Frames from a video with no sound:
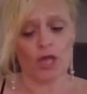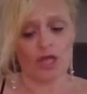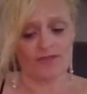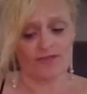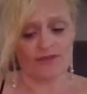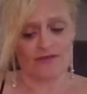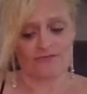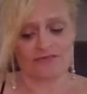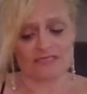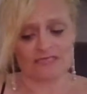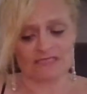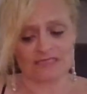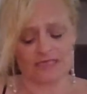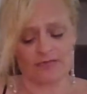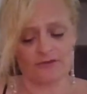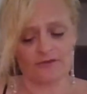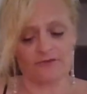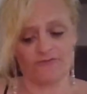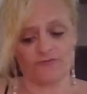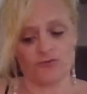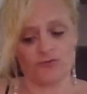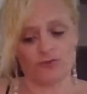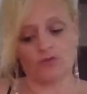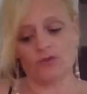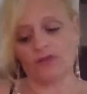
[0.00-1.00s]
there is going to
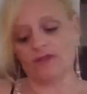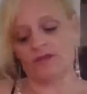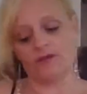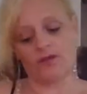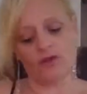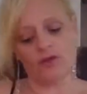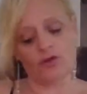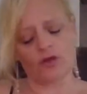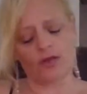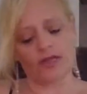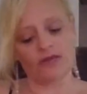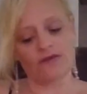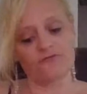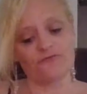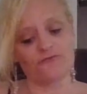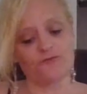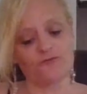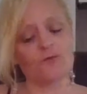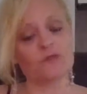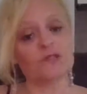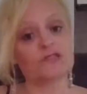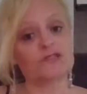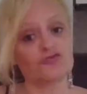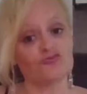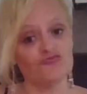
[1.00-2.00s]
feel, you're going to feel
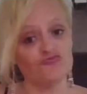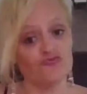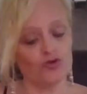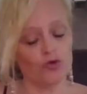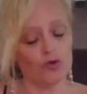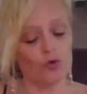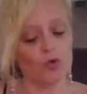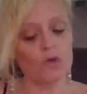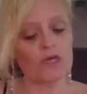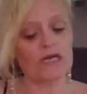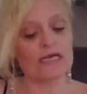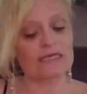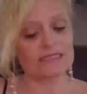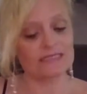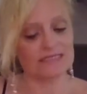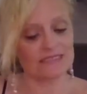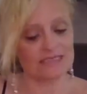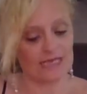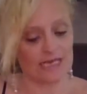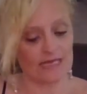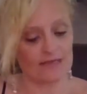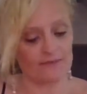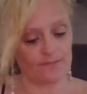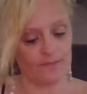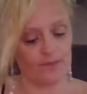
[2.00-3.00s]
this real
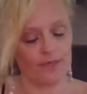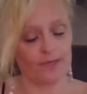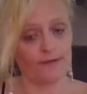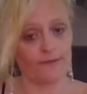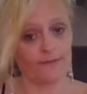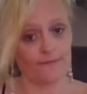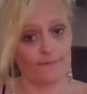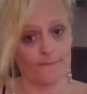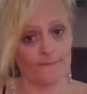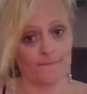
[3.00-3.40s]
contentment,